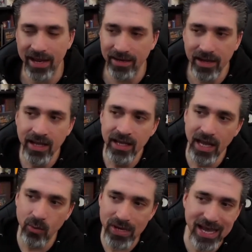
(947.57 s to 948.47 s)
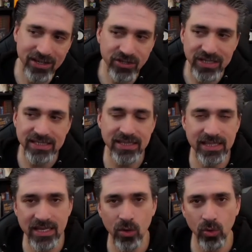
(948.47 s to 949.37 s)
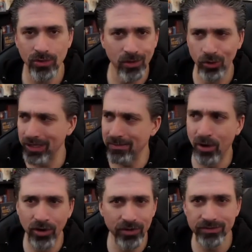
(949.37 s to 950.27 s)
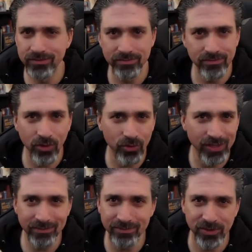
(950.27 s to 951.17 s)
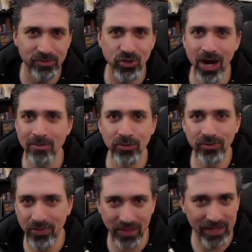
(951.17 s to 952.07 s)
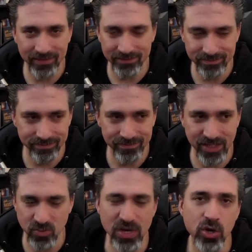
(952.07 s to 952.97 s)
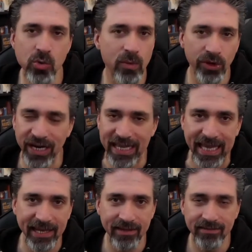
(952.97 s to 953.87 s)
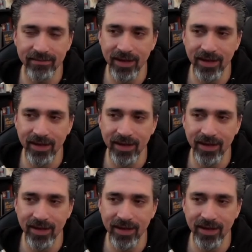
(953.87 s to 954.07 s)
And we actually did the whole early bird, early subscriber thing because we knew we were going to get it.